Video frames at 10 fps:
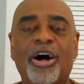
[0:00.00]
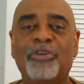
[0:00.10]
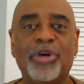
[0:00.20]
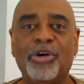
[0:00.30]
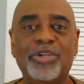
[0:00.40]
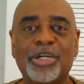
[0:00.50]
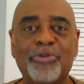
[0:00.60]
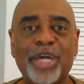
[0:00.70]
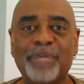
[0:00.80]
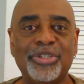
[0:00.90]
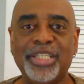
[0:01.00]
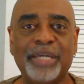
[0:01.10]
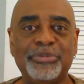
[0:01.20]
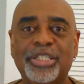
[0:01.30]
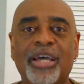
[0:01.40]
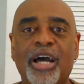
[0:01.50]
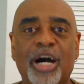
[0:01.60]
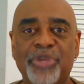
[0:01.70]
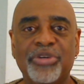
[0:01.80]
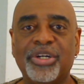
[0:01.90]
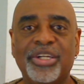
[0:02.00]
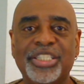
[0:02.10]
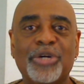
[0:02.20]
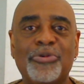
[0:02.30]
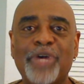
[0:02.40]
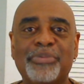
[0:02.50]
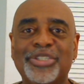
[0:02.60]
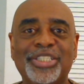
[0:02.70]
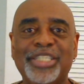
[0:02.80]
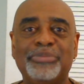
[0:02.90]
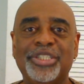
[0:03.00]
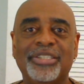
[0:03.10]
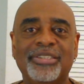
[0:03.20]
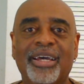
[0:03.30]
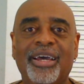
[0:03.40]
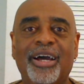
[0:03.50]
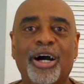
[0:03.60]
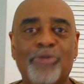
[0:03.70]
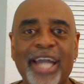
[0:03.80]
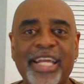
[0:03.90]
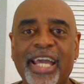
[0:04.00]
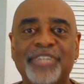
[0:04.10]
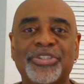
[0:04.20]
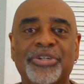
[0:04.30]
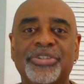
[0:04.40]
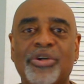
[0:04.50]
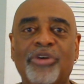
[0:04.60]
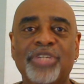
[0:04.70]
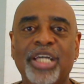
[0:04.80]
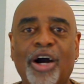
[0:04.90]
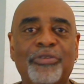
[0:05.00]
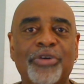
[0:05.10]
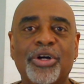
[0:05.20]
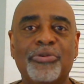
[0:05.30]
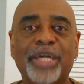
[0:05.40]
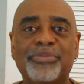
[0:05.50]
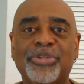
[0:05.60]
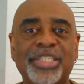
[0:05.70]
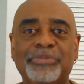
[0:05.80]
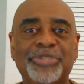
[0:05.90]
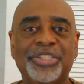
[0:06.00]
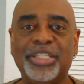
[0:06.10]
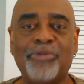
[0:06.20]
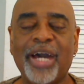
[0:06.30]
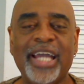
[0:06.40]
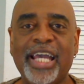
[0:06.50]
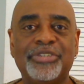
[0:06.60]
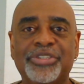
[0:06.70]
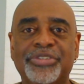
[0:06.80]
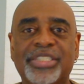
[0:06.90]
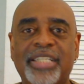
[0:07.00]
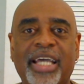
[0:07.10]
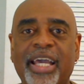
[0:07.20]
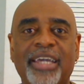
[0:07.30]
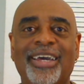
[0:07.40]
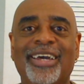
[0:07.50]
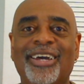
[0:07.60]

offer only correct perception. A miracle is a correct perception, a right answer. So only offer correct perceptions and right answers today.